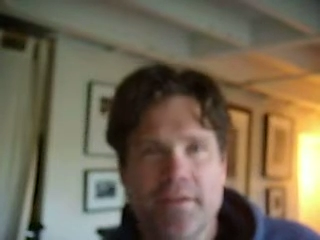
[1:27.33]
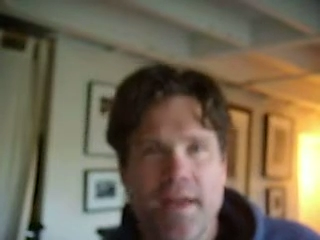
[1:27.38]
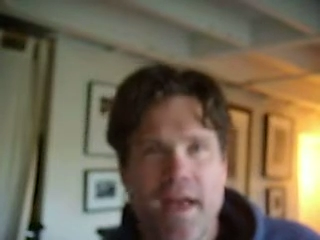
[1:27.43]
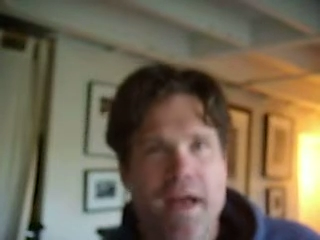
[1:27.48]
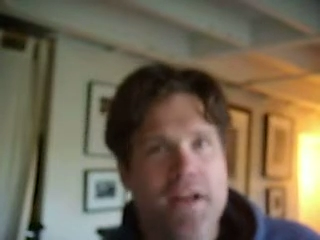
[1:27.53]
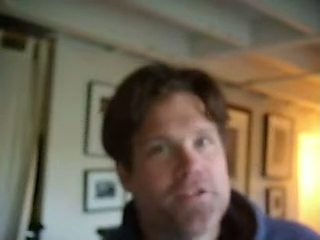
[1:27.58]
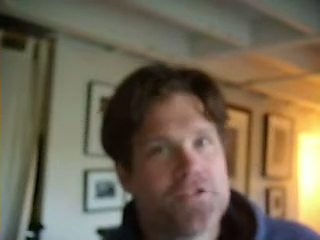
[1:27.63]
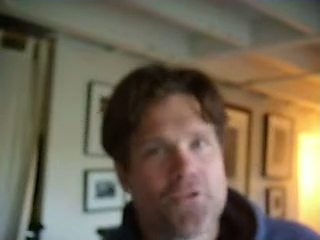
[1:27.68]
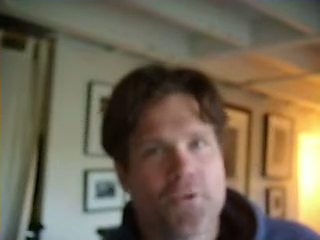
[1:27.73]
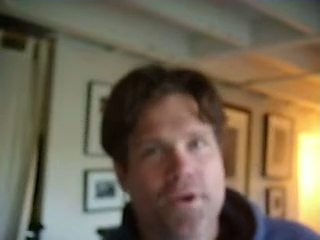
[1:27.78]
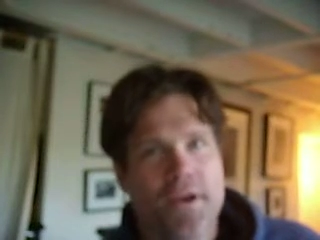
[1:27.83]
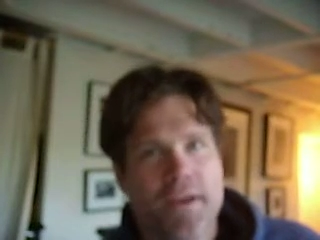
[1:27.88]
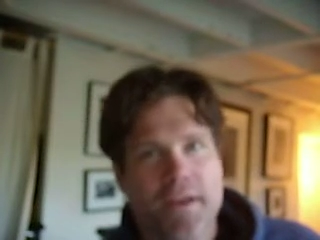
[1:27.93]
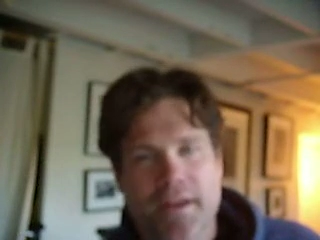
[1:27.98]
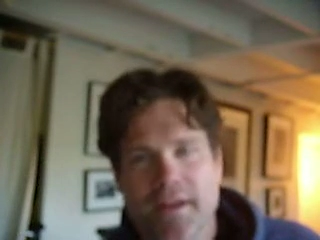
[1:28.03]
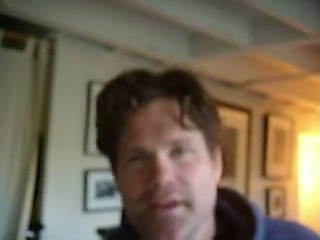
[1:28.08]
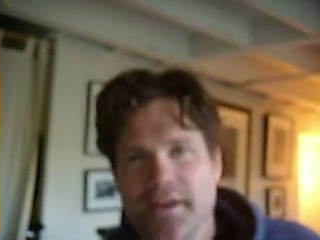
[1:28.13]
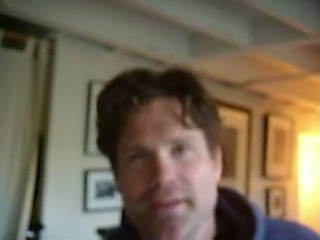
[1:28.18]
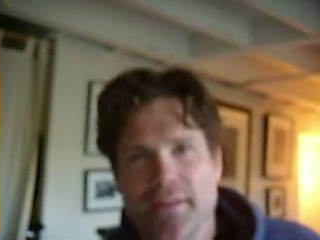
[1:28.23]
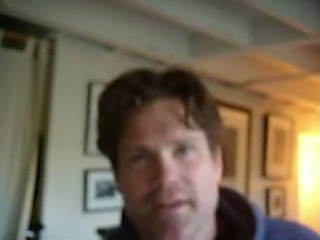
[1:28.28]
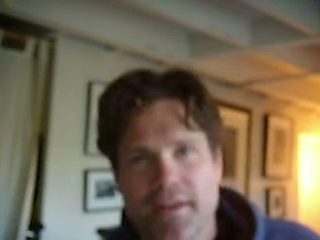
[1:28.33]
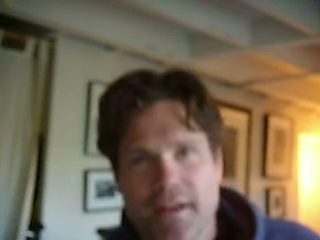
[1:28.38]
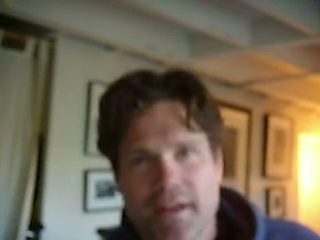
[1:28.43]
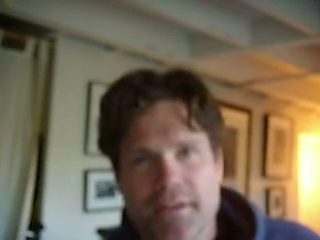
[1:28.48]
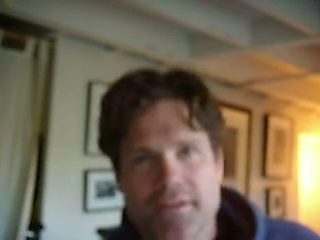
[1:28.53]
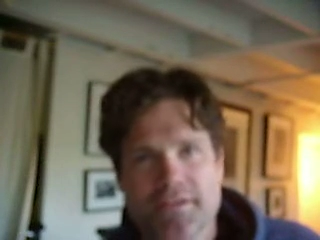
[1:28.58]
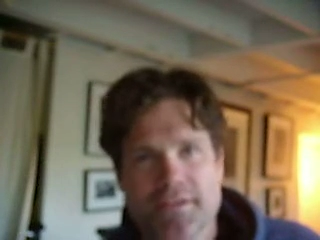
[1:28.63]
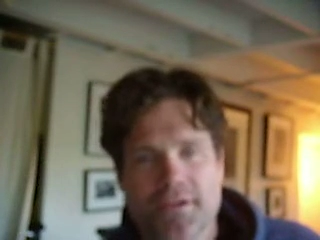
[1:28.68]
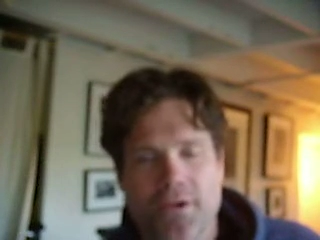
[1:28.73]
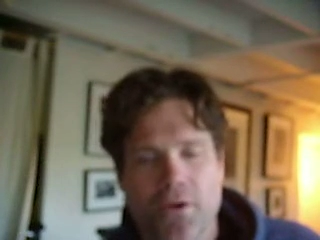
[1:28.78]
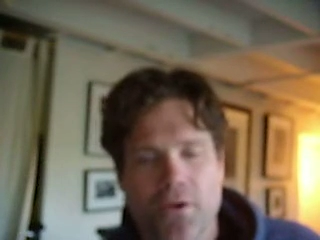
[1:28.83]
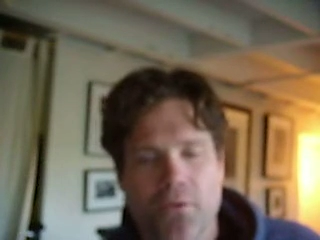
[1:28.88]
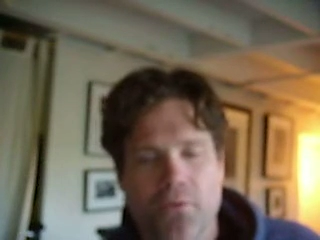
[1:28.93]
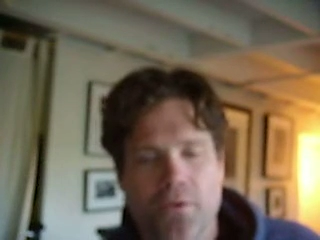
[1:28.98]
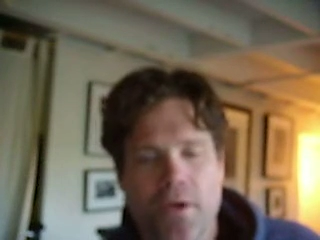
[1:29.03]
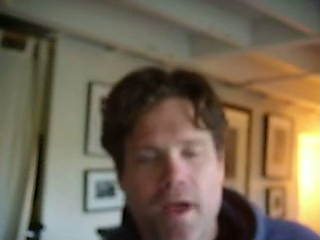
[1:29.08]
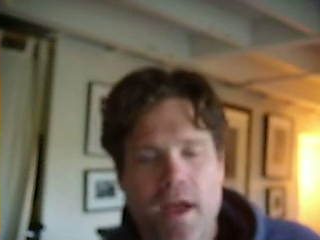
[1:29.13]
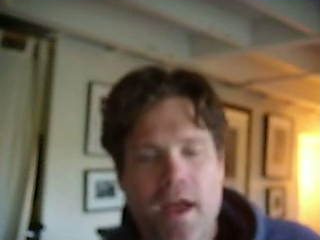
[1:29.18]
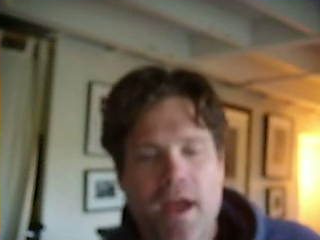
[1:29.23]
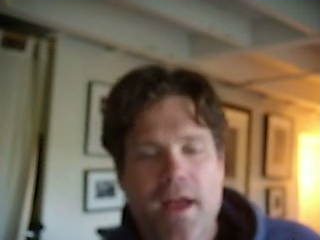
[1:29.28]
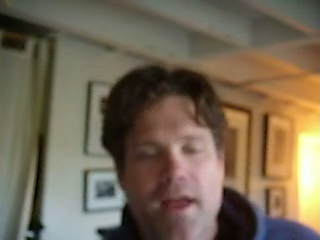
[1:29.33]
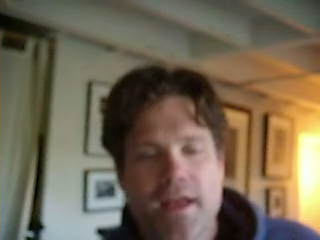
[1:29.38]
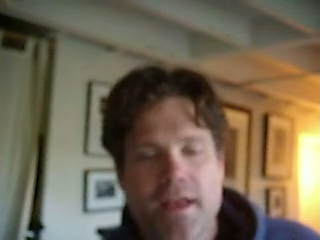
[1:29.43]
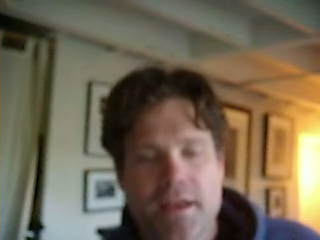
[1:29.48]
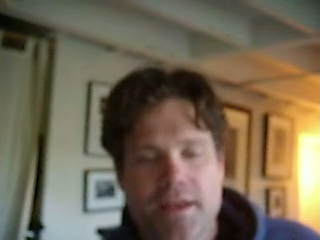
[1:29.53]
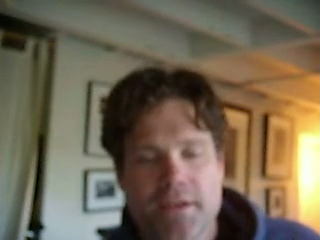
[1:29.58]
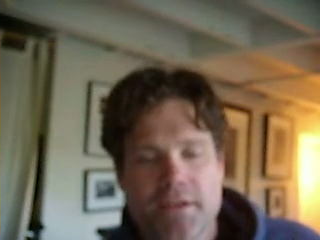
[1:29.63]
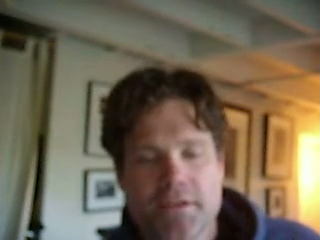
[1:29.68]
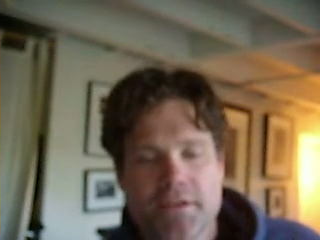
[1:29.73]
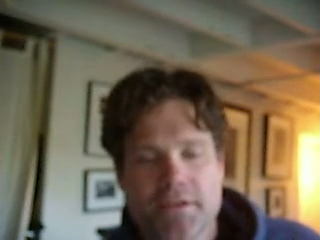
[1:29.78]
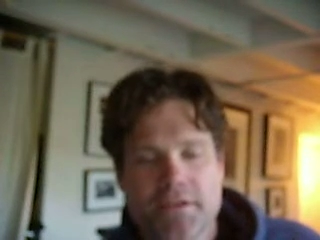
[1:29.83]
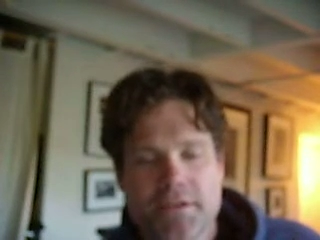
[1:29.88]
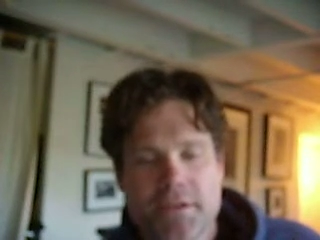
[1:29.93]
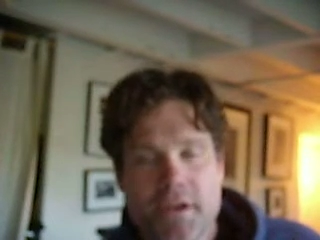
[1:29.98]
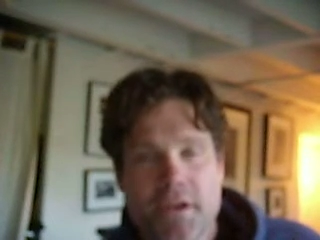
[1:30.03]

entry into the end zone is